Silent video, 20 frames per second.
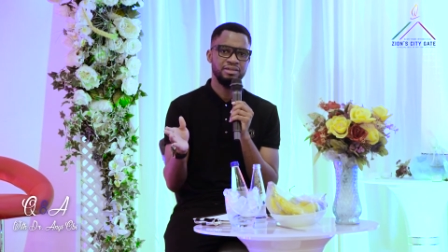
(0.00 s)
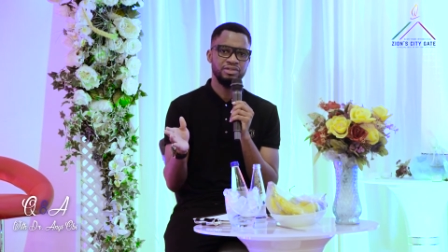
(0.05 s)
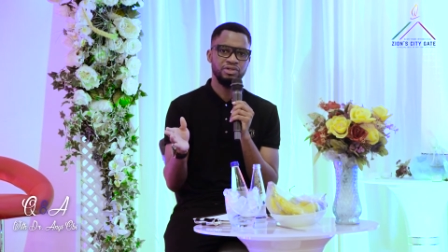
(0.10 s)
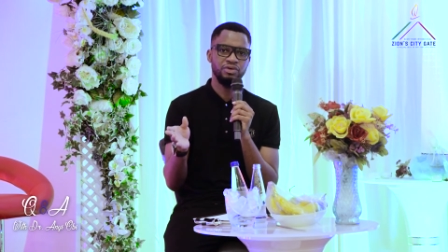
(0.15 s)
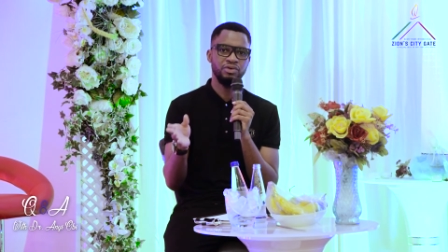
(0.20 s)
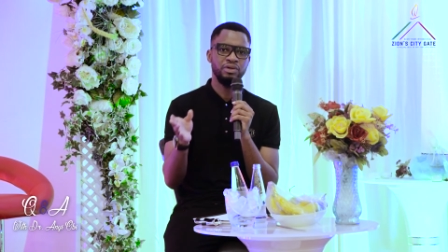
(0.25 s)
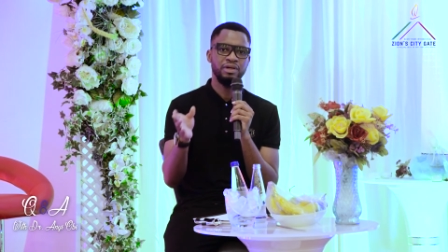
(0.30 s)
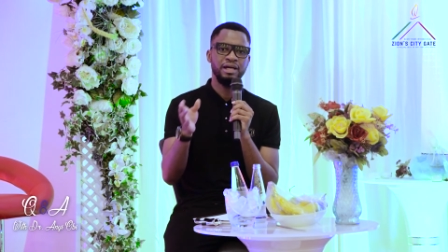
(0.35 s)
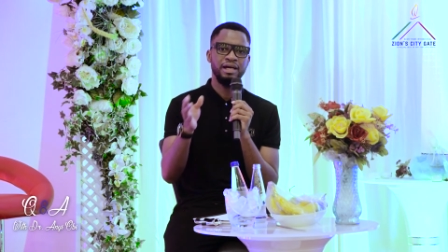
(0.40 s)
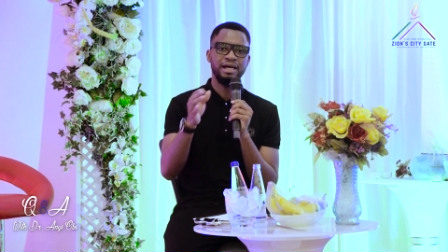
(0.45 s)

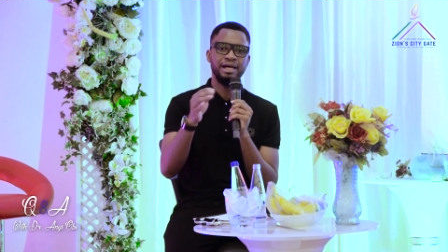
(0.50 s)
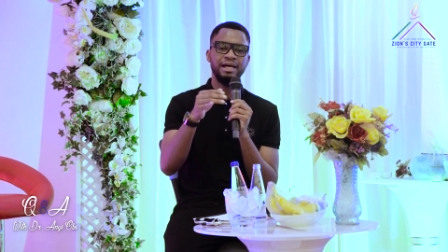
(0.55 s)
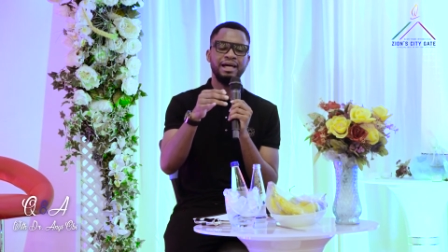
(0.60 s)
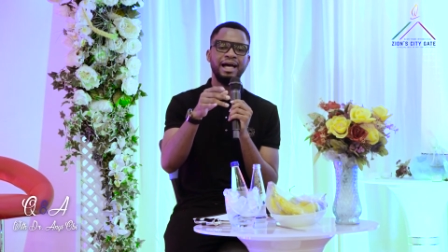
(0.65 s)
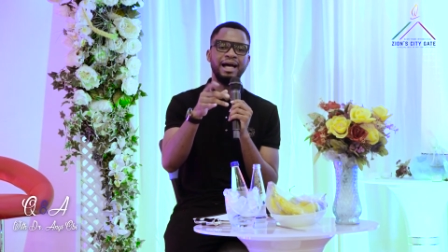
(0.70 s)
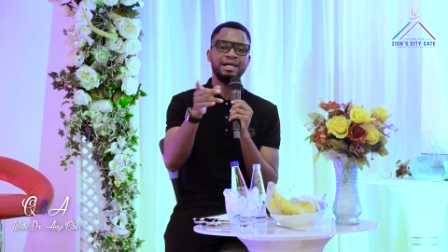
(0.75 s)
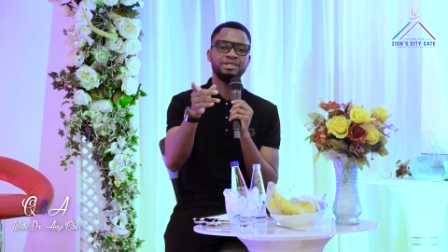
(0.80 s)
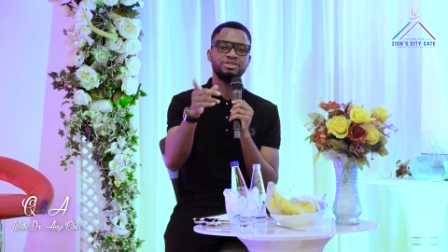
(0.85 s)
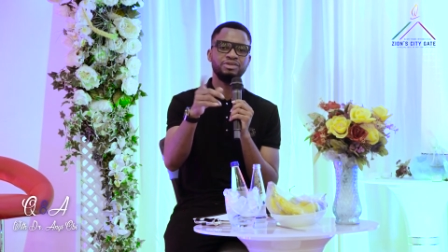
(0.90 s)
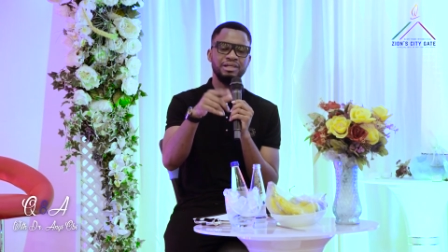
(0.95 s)
So
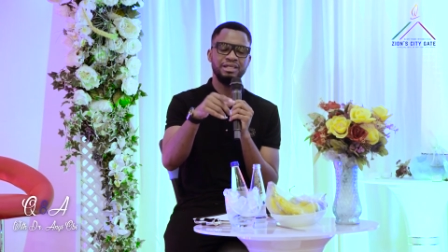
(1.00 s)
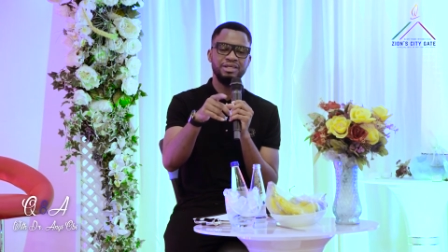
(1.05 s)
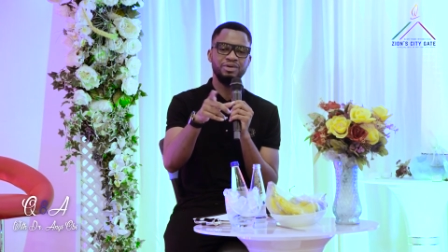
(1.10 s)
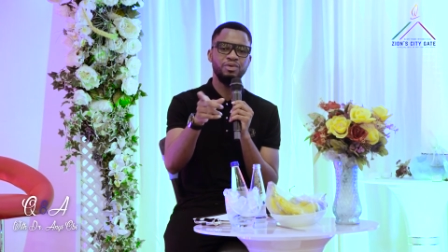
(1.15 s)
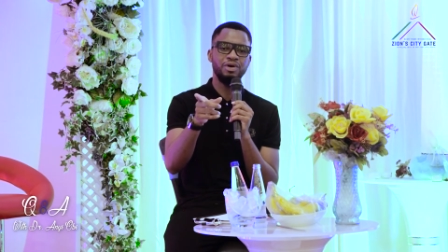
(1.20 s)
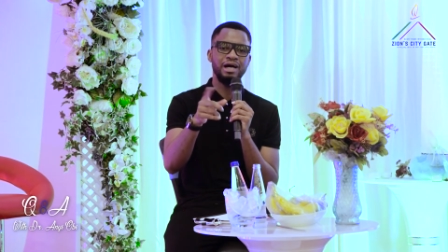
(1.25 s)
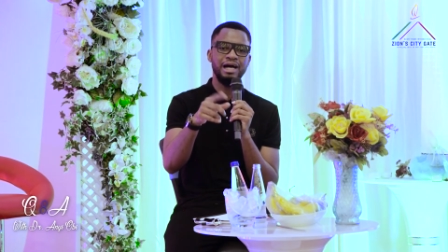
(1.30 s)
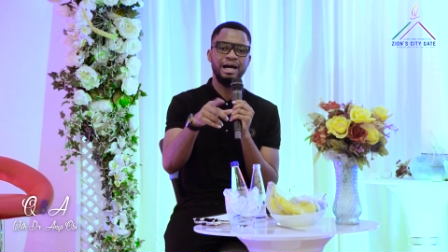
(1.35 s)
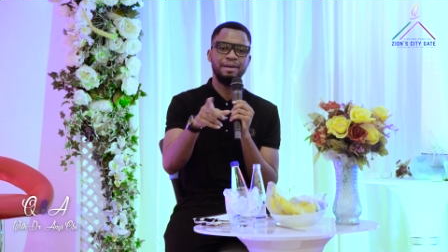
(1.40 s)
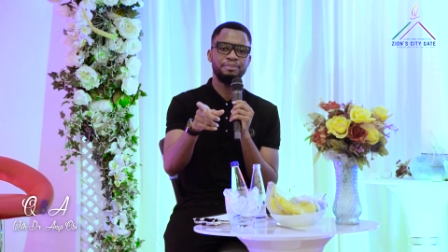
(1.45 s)

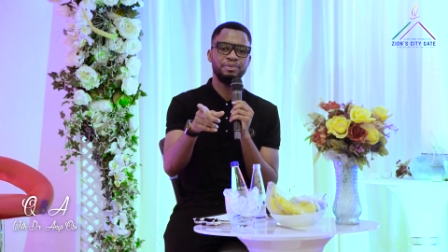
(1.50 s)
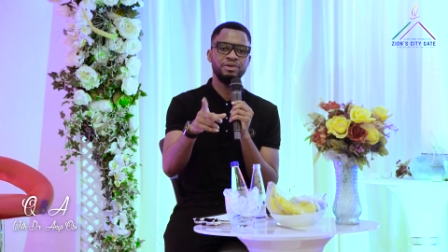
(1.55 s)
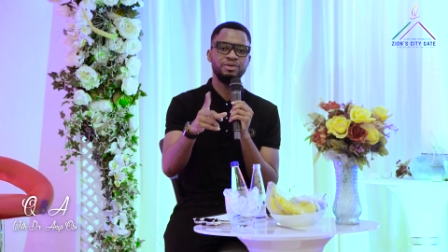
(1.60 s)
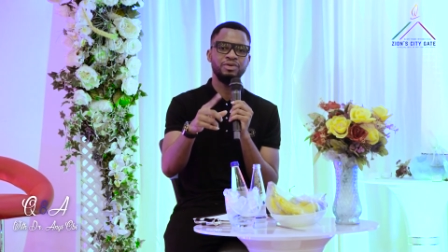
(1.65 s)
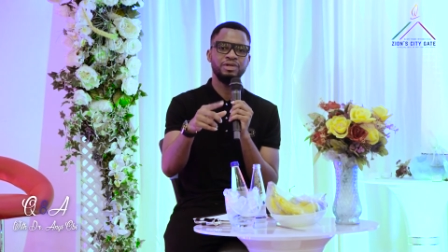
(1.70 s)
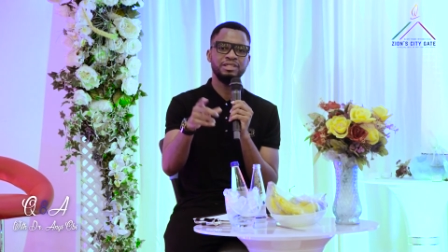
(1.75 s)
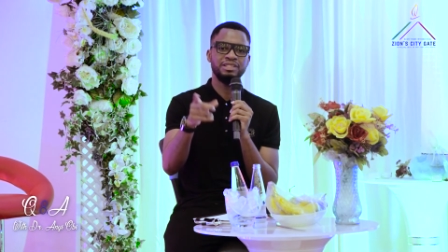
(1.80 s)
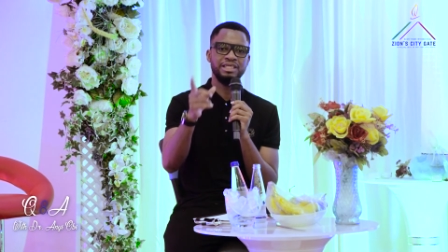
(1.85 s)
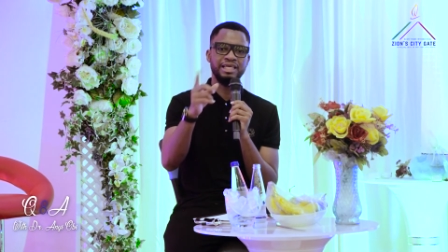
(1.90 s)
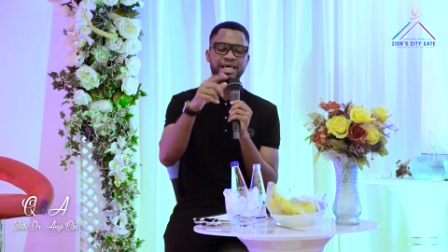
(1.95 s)
actually what
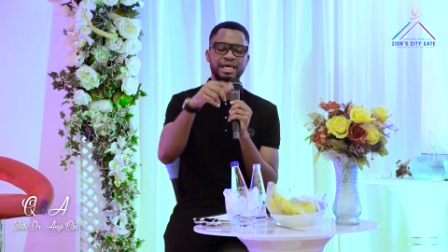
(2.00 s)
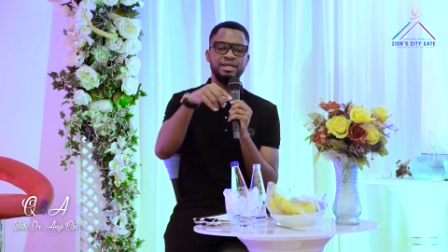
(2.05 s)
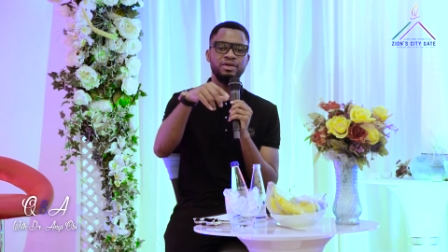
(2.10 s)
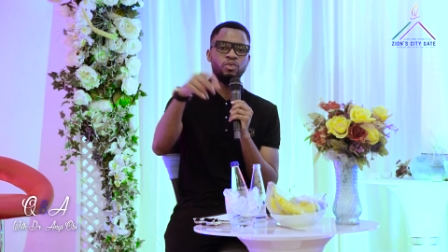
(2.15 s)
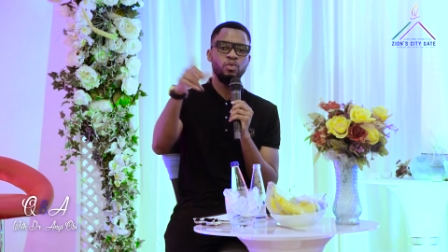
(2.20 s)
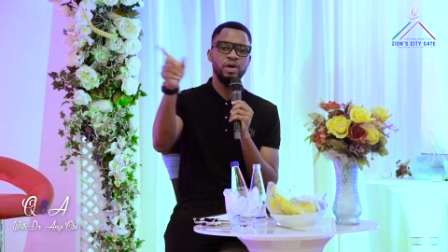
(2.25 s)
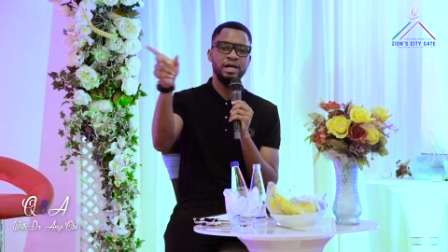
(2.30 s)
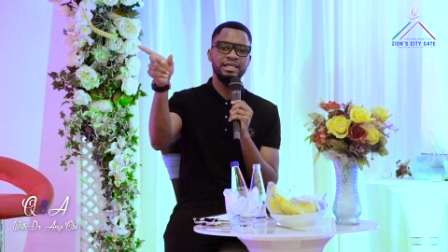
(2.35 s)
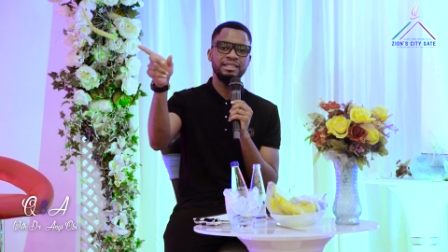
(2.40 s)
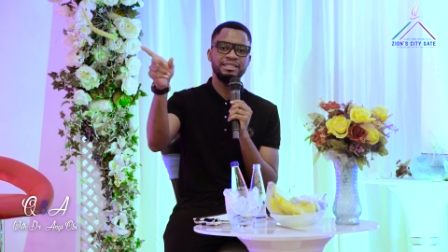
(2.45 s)
happened was
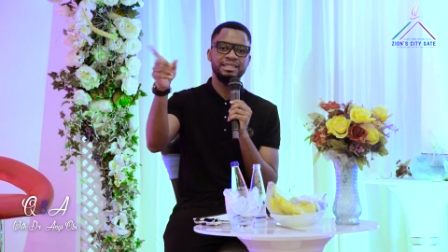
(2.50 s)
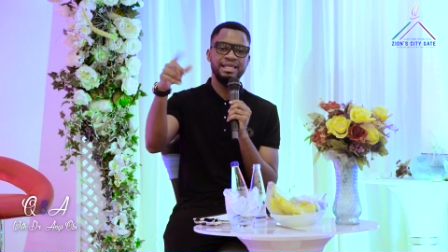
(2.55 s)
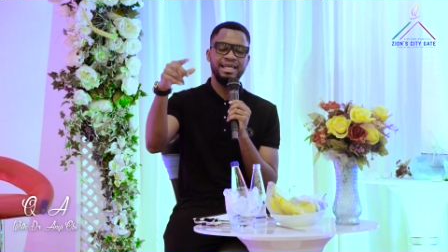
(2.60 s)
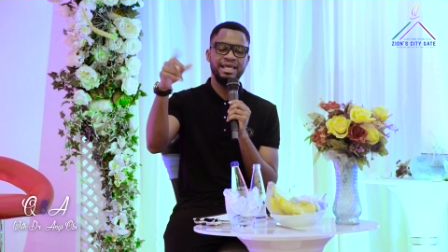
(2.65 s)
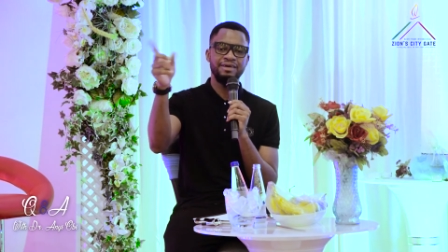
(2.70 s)
Cain went,